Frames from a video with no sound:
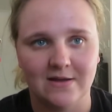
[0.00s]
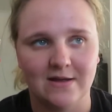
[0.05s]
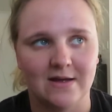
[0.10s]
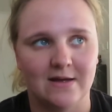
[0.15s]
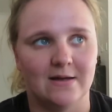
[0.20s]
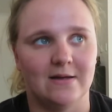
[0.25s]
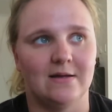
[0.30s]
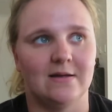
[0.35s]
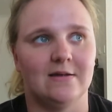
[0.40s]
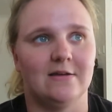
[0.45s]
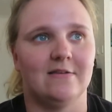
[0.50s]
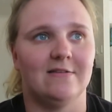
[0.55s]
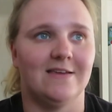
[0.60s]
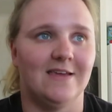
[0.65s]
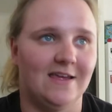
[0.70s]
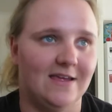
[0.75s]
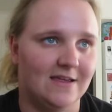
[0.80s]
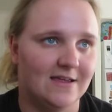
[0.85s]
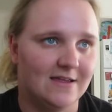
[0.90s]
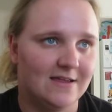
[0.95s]
because uh,
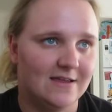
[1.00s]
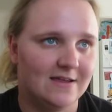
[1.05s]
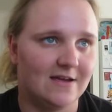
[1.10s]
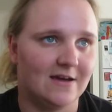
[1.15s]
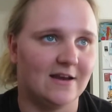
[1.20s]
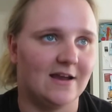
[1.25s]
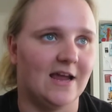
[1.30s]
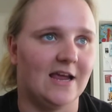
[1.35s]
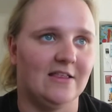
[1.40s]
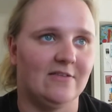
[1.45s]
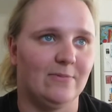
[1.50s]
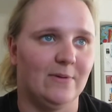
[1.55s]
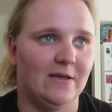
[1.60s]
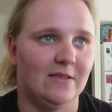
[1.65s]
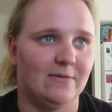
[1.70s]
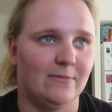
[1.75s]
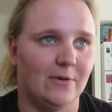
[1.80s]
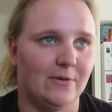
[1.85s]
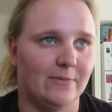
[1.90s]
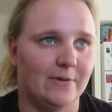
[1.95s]
he kind of hates me
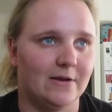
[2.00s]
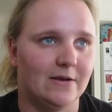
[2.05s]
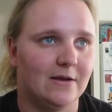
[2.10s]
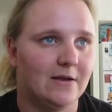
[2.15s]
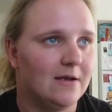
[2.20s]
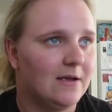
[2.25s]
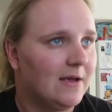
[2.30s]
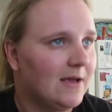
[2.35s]
at the moment.